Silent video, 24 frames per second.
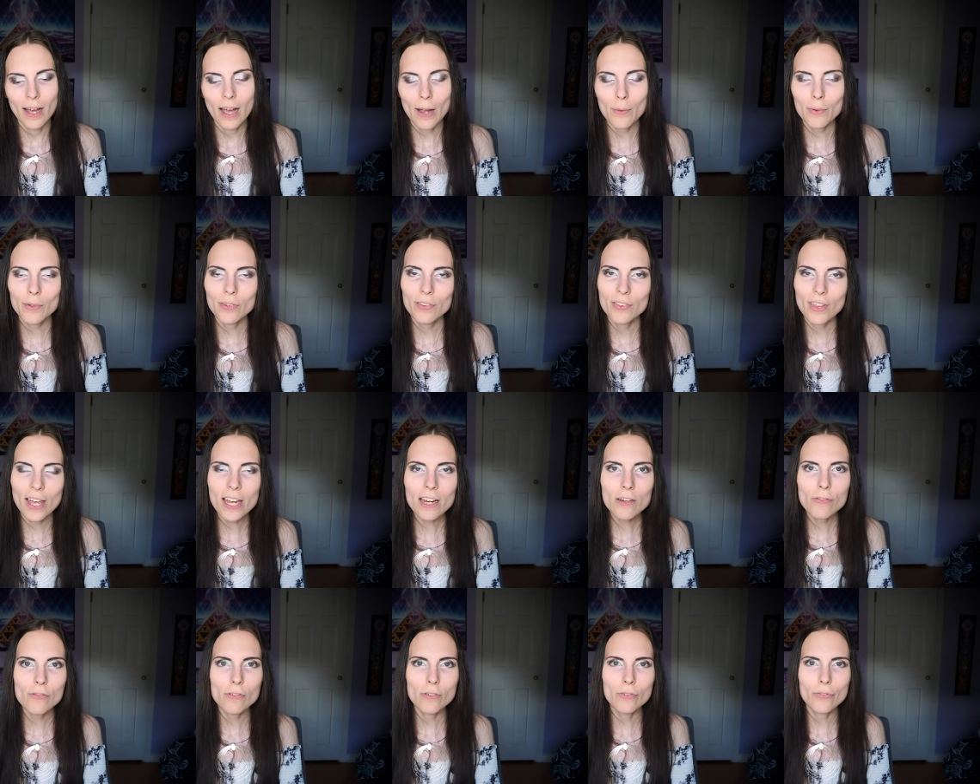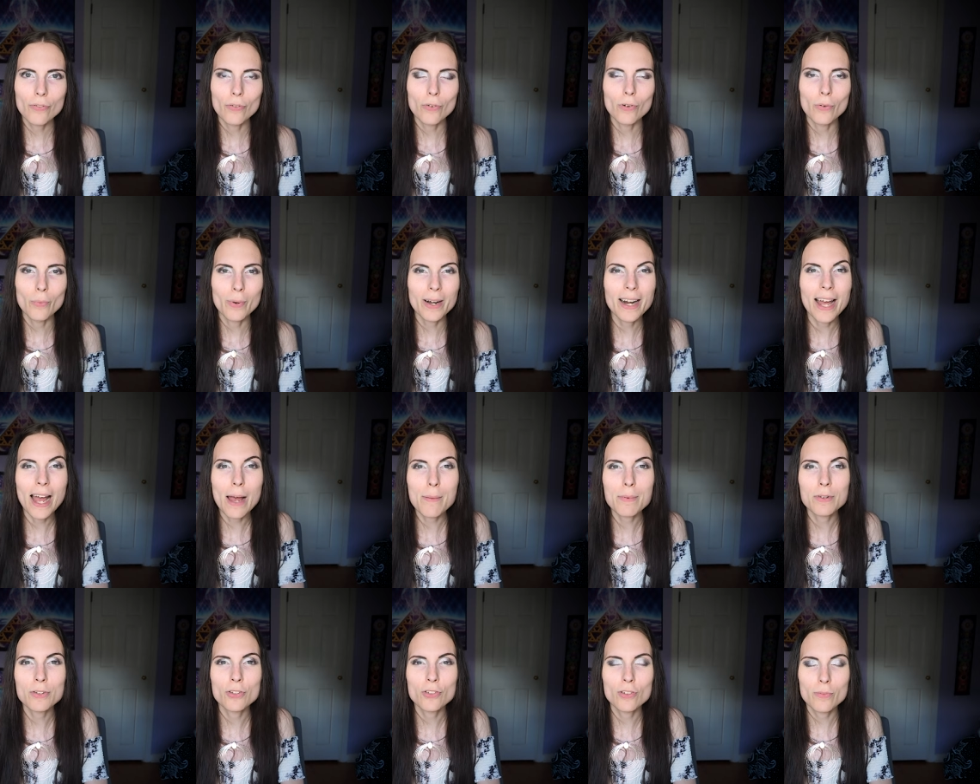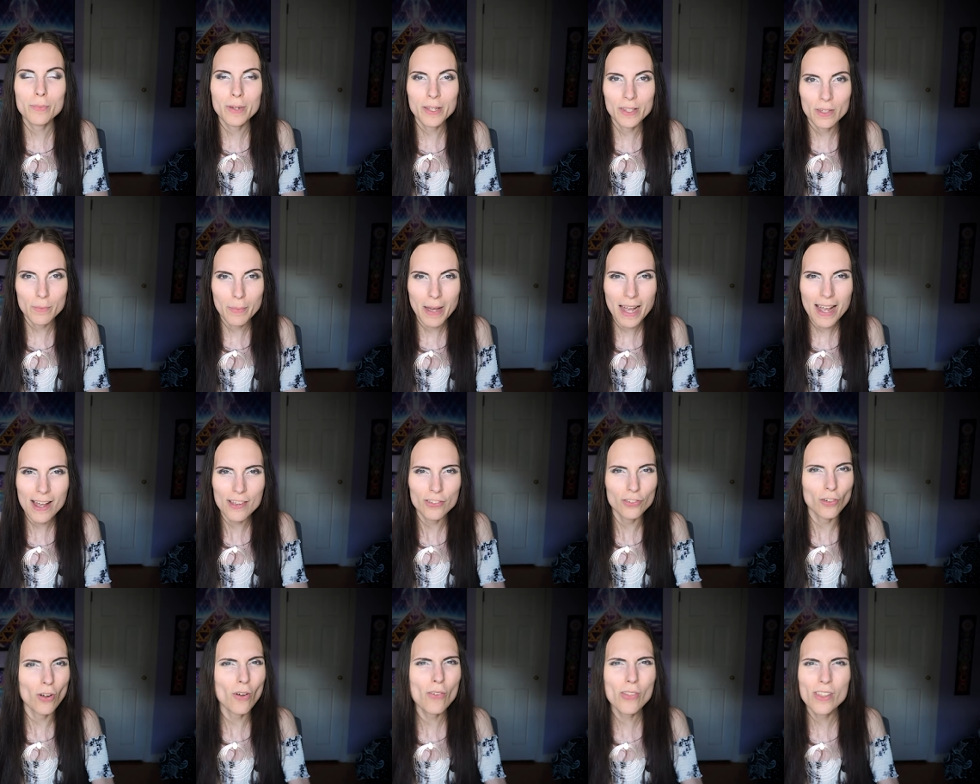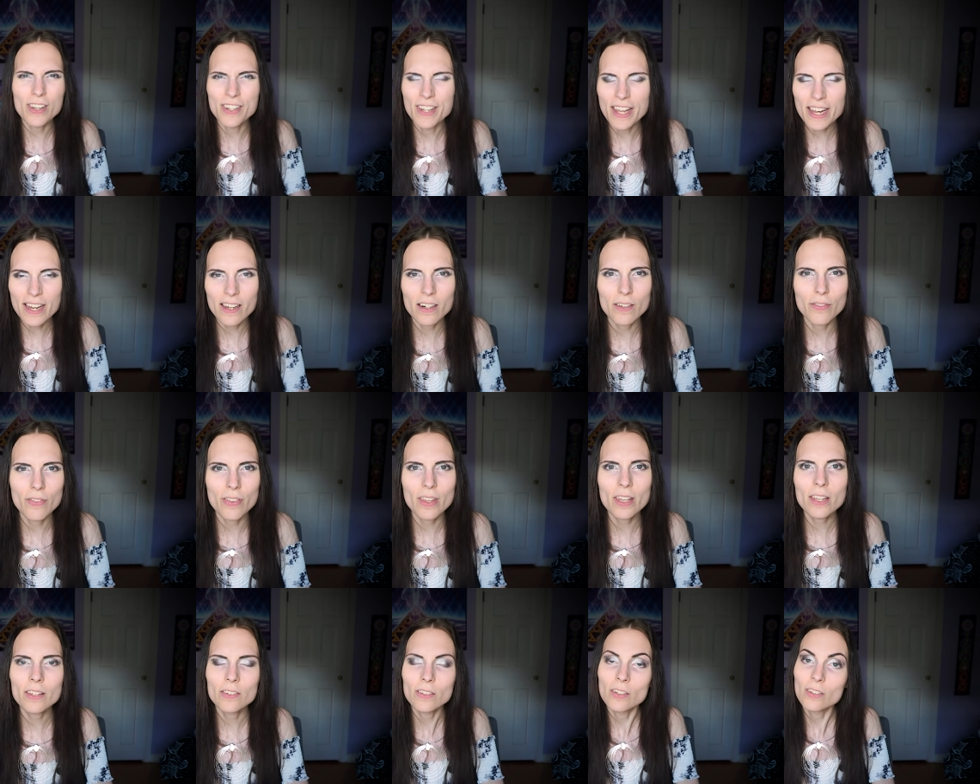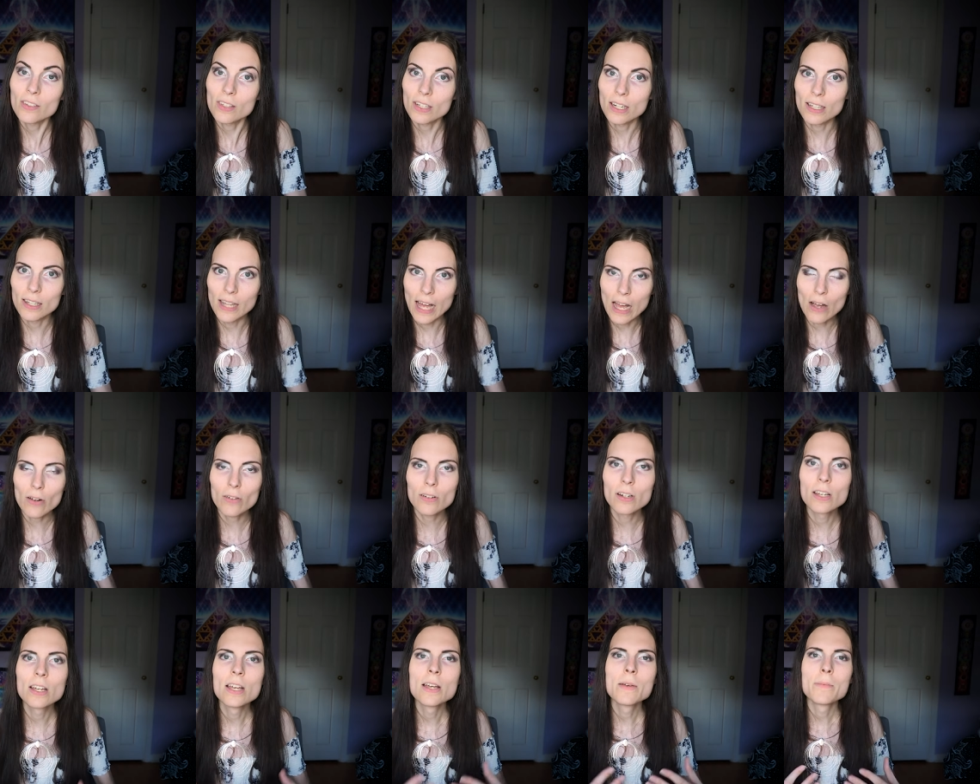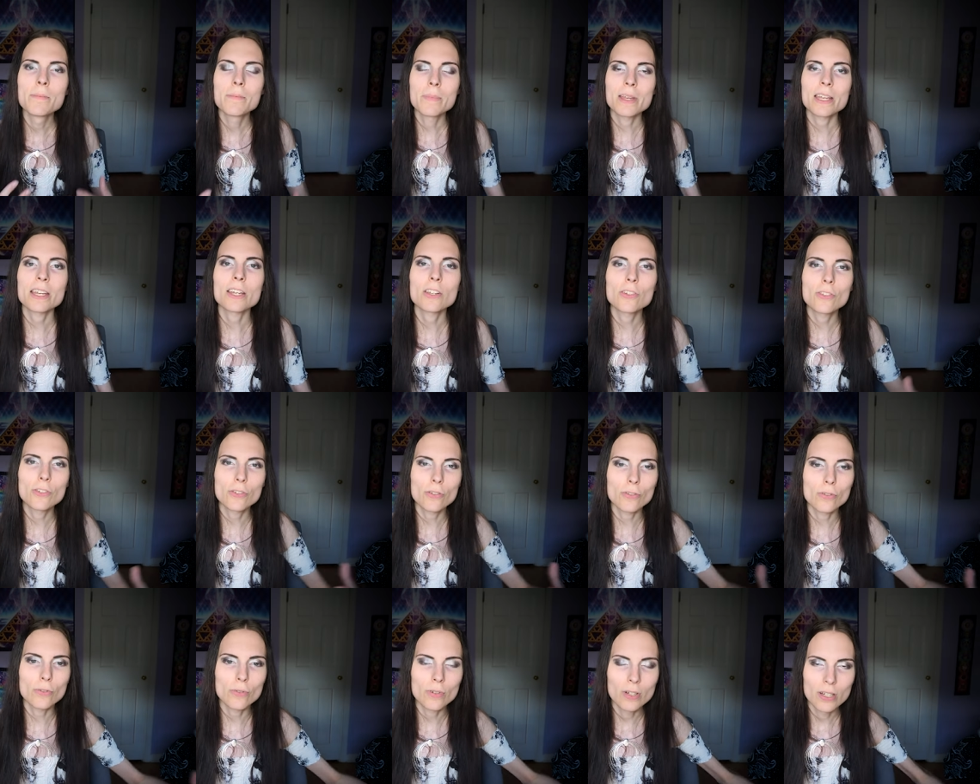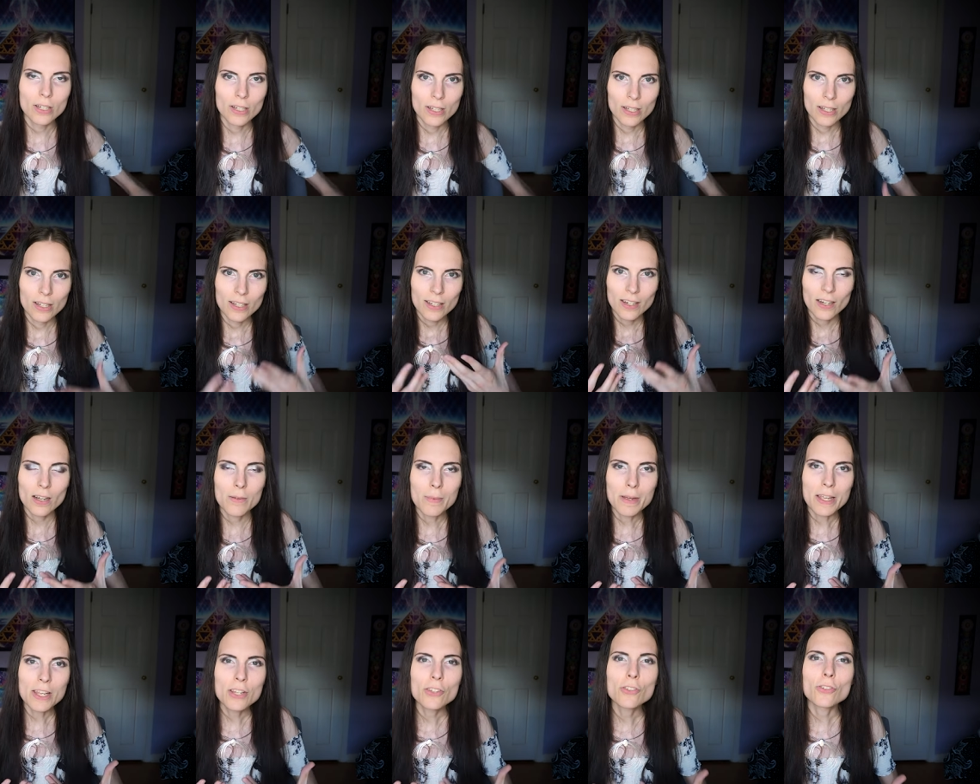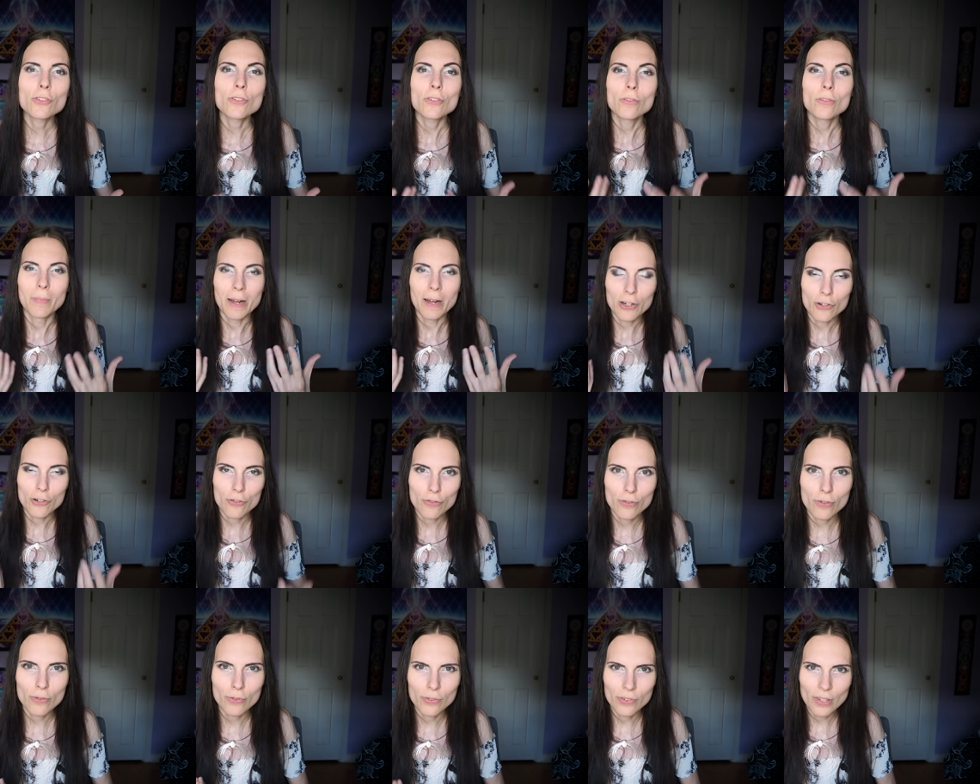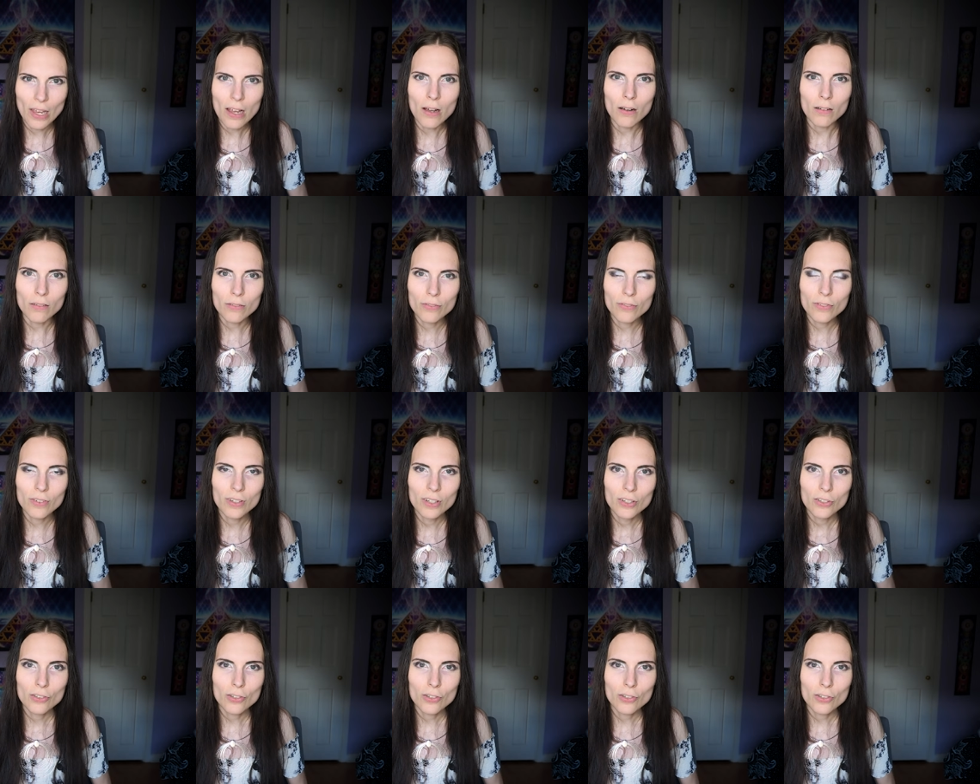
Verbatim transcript: I was thankful for what happened to me in the past, all the negative things, because it allowed me to come into my true self,